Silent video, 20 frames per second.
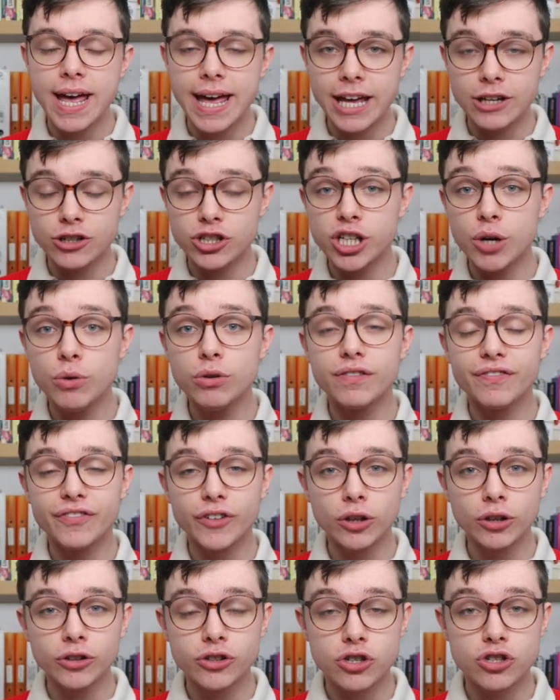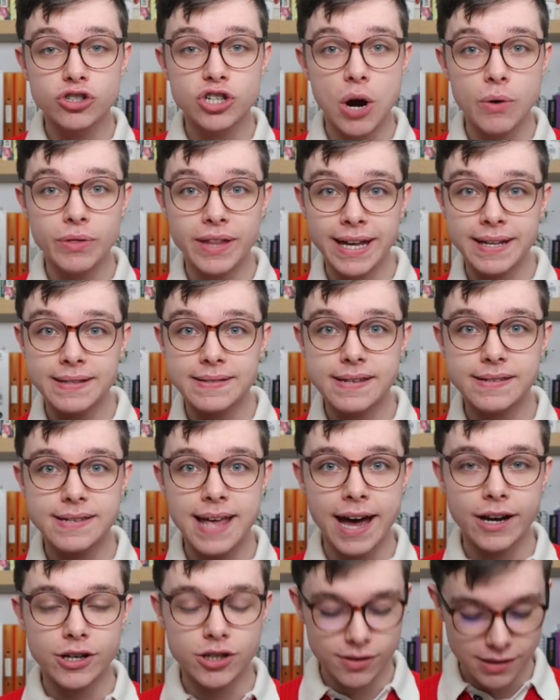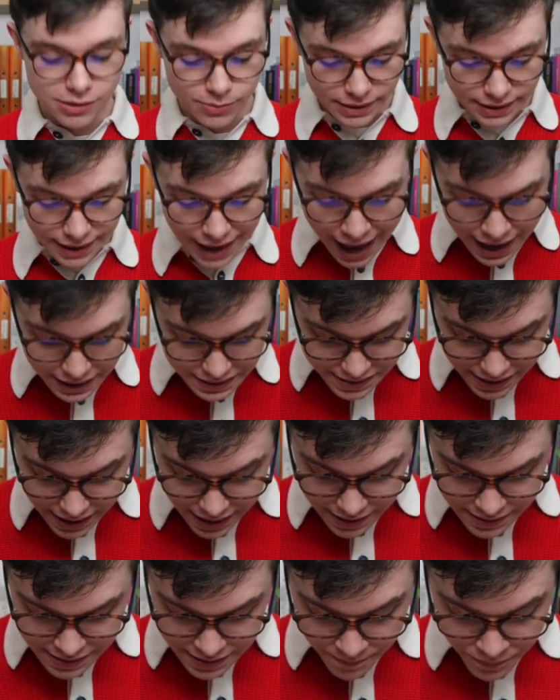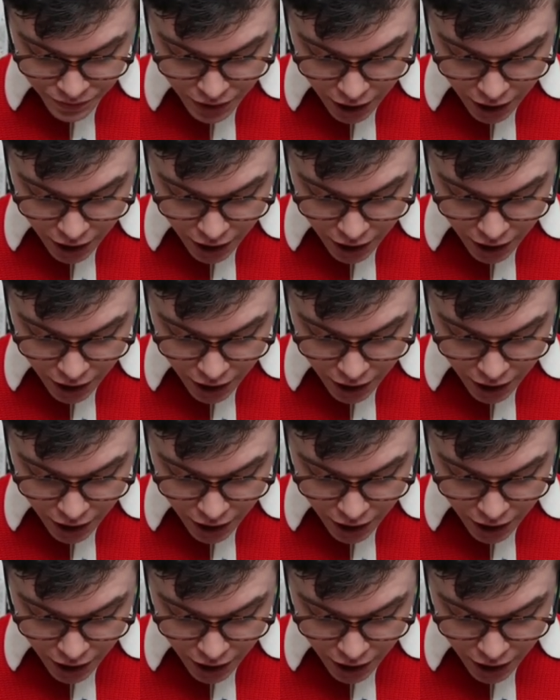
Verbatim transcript: it's useful to show the intersections with the axes.